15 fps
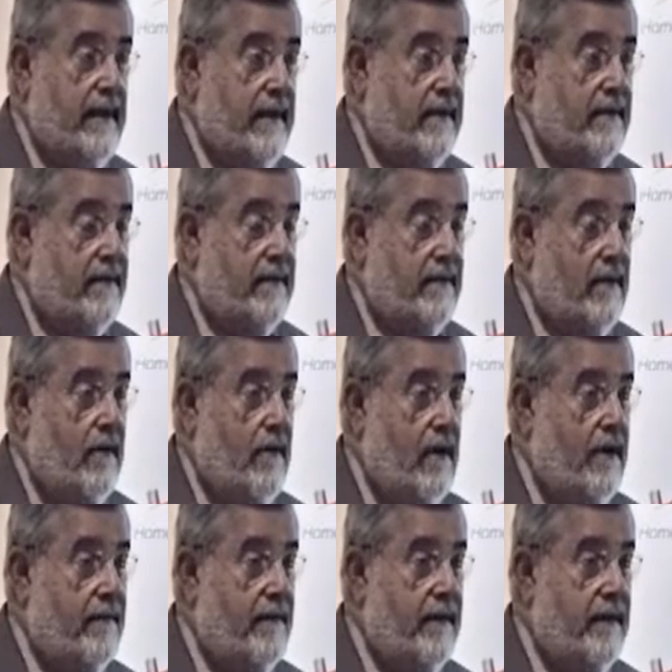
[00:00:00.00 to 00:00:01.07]
And so
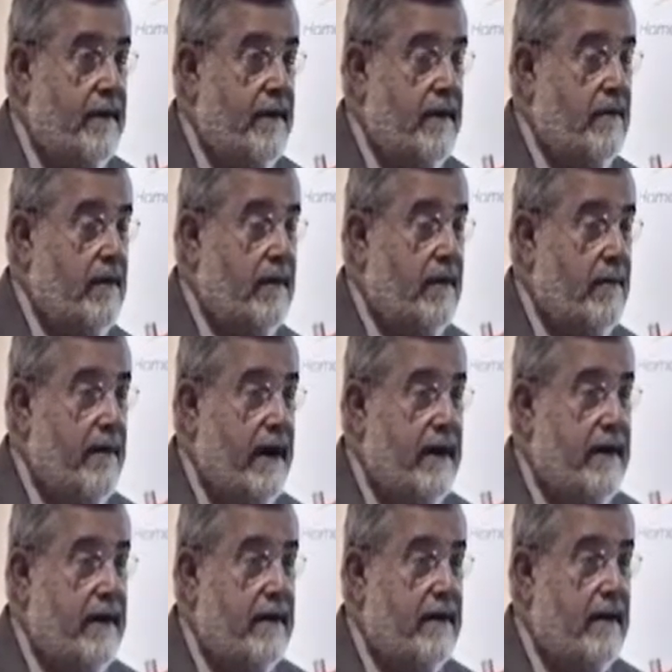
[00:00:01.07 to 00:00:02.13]
often with the
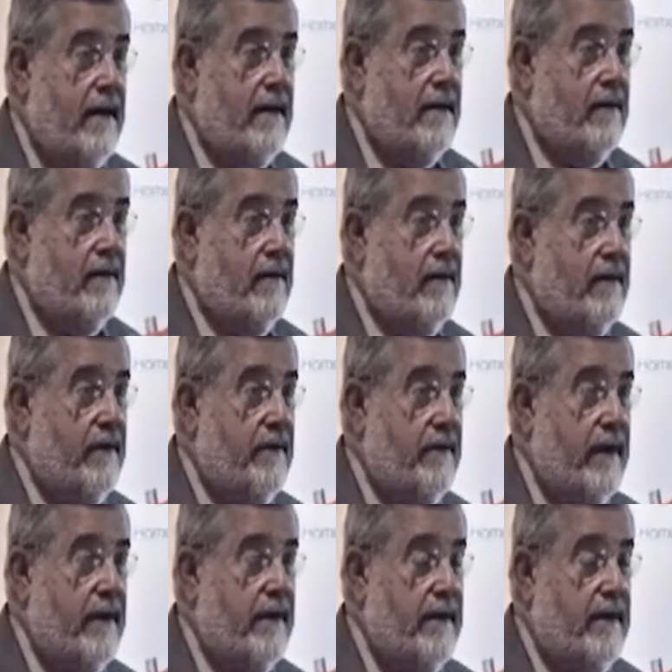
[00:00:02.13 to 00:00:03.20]
bite in, tongue in the roof of the
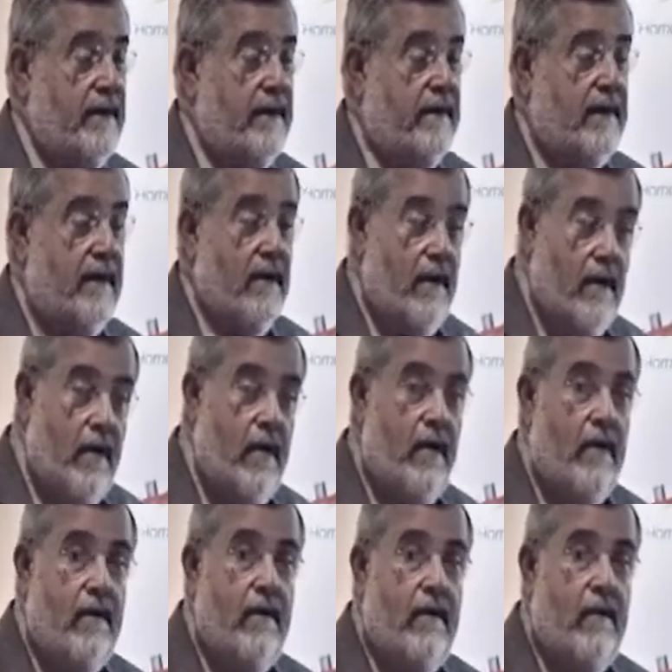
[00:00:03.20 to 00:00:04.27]
mouth, you say,
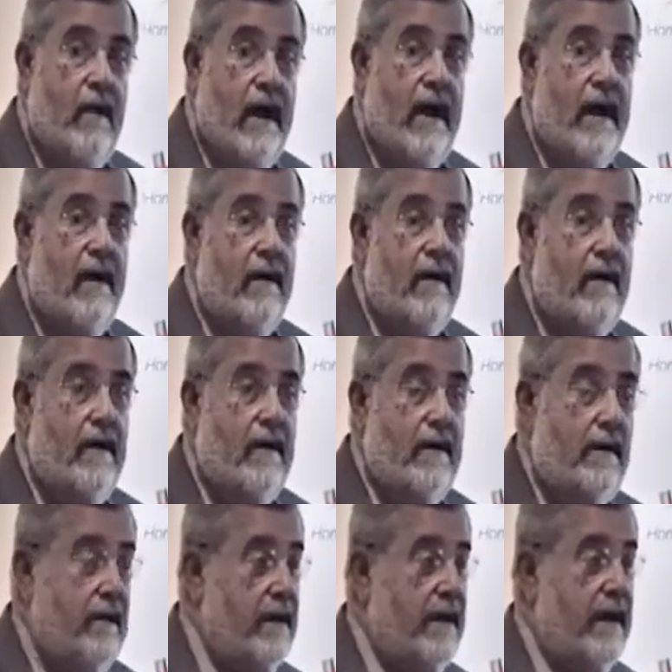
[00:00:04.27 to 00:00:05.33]
oh, wow,
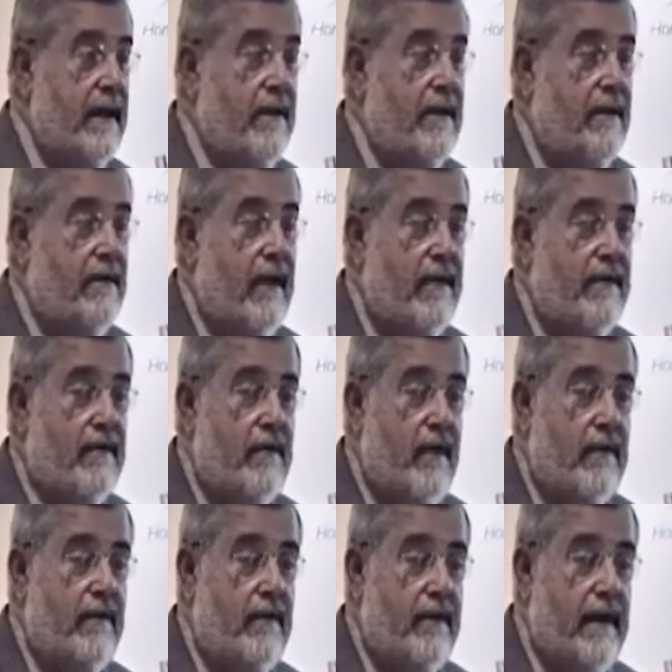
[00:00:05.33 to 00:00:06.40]
look at that. You could drive a
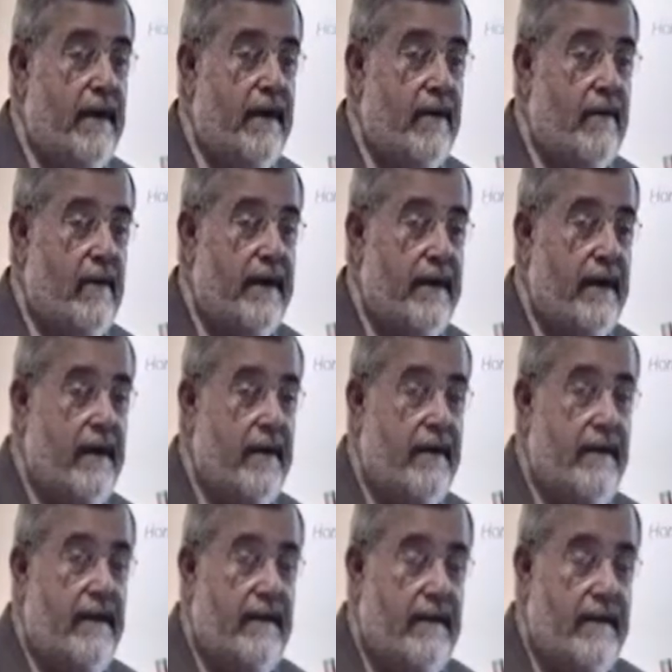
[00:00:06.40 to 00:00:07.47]
truck through that airway now.
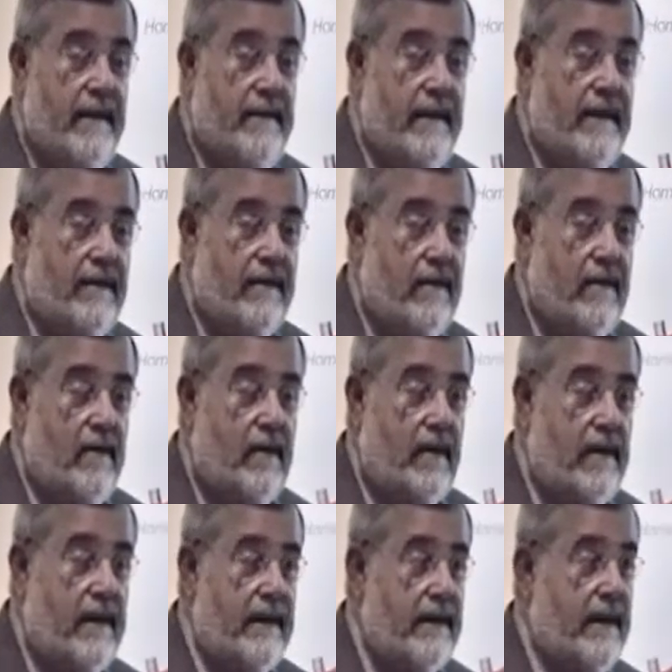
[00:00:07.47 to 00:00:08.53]
Does that mean it's going to
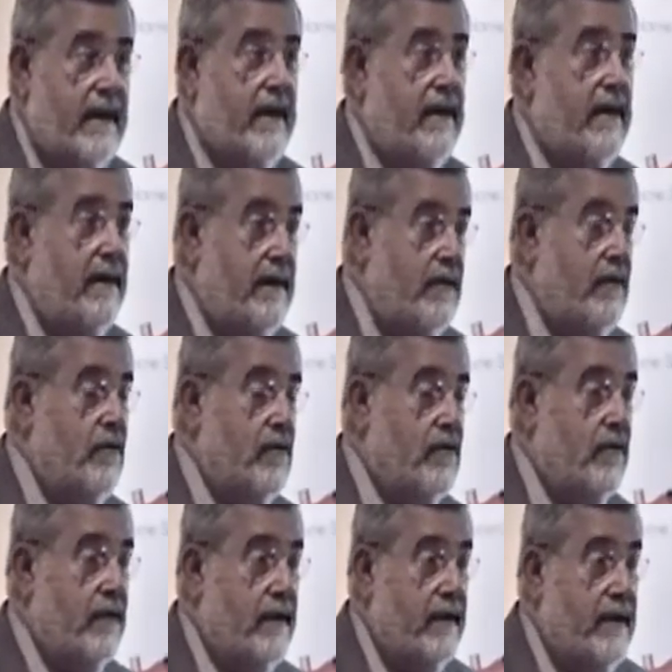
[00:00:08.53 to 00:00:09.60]
work like that?
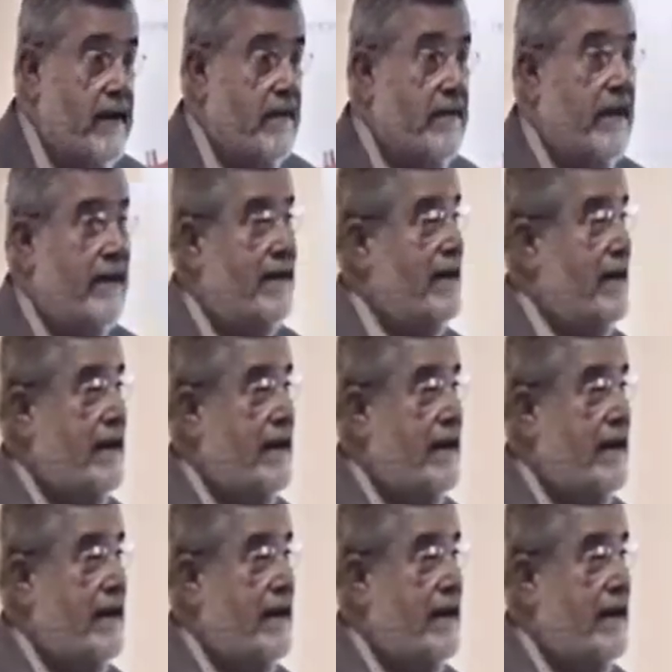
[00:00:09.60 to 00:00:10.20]
Usually. But